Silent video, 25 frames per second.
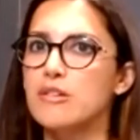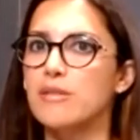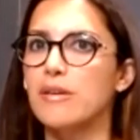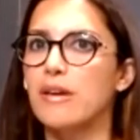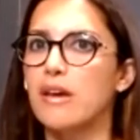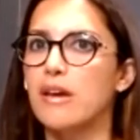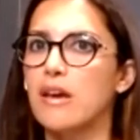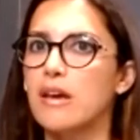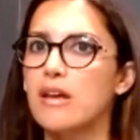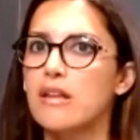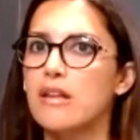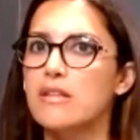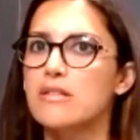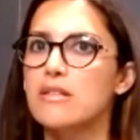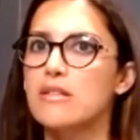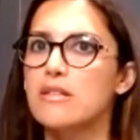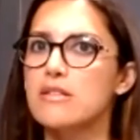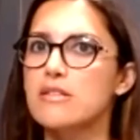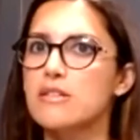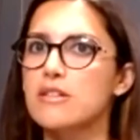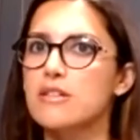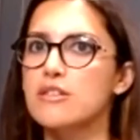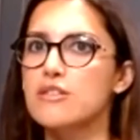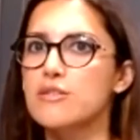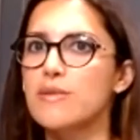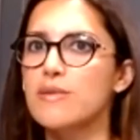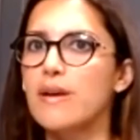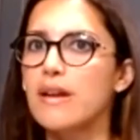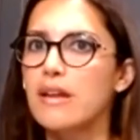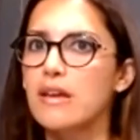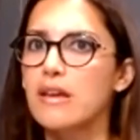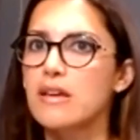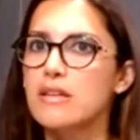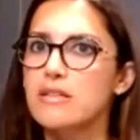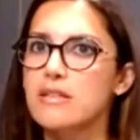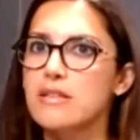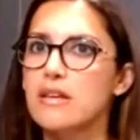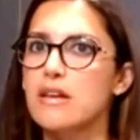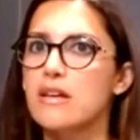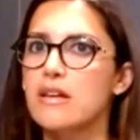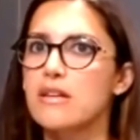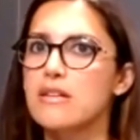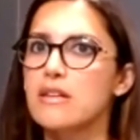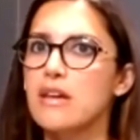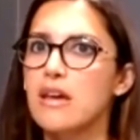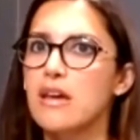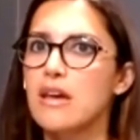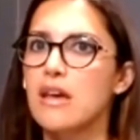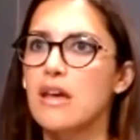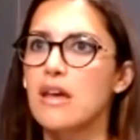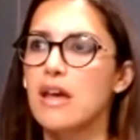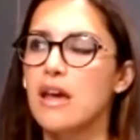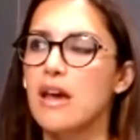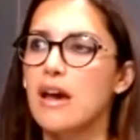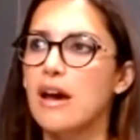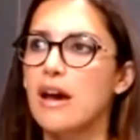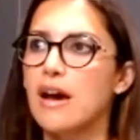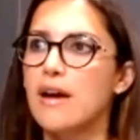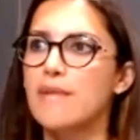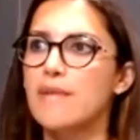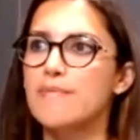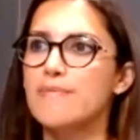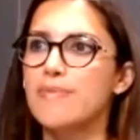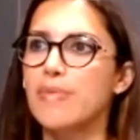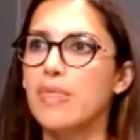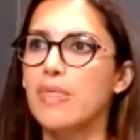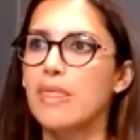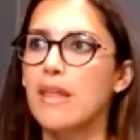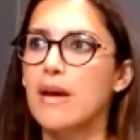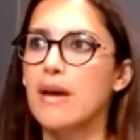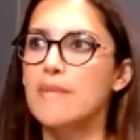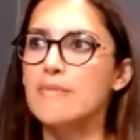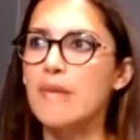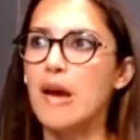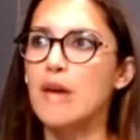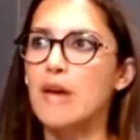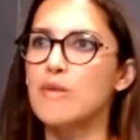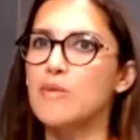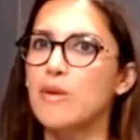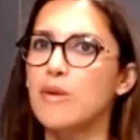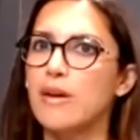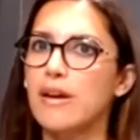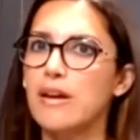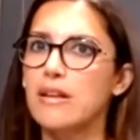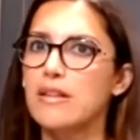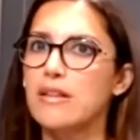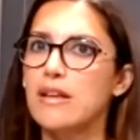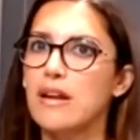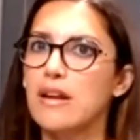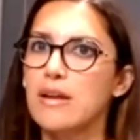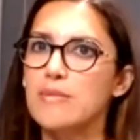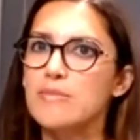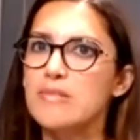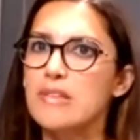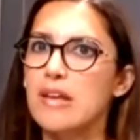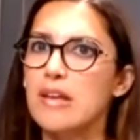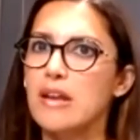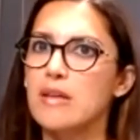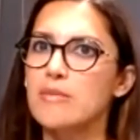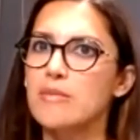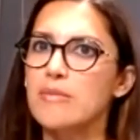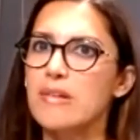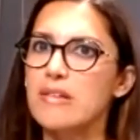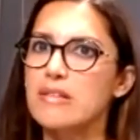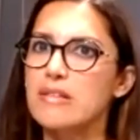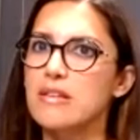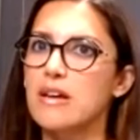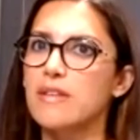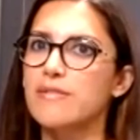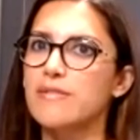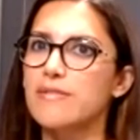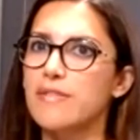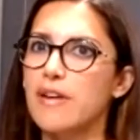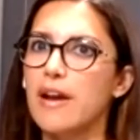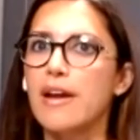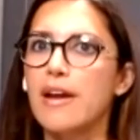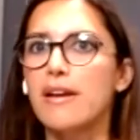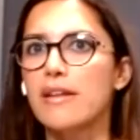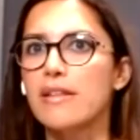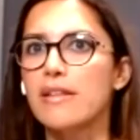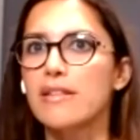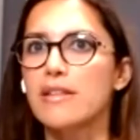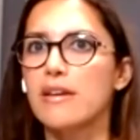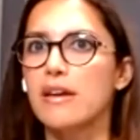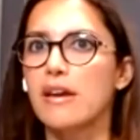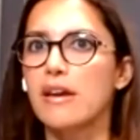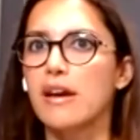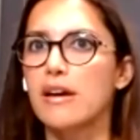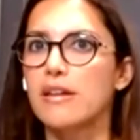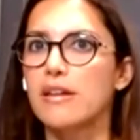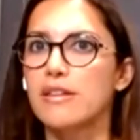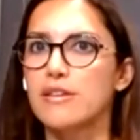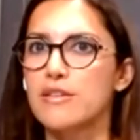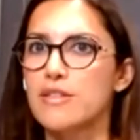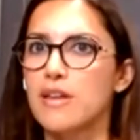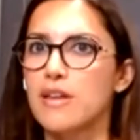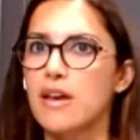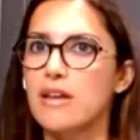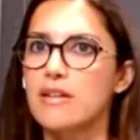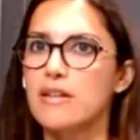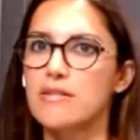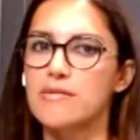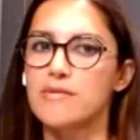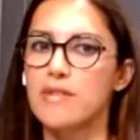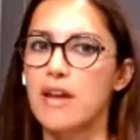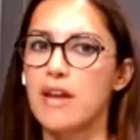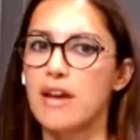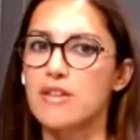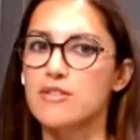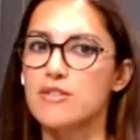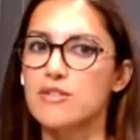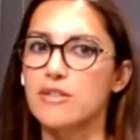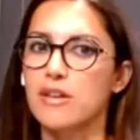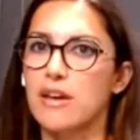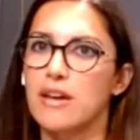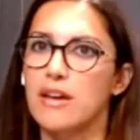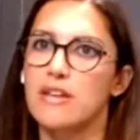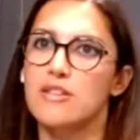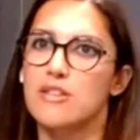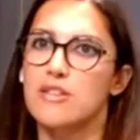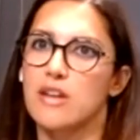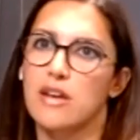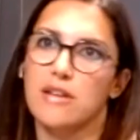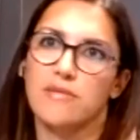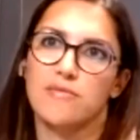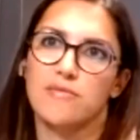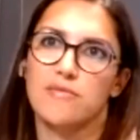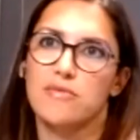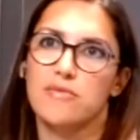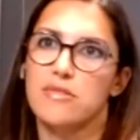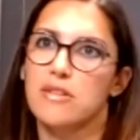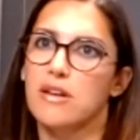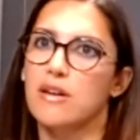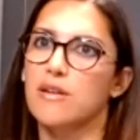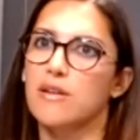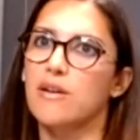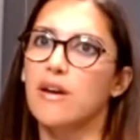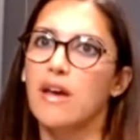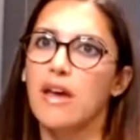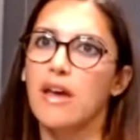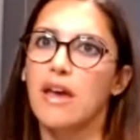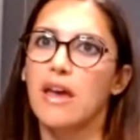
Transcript: doing it since our 20s, and I'm not worried that I'm setting myself for anything other than natural aging. So,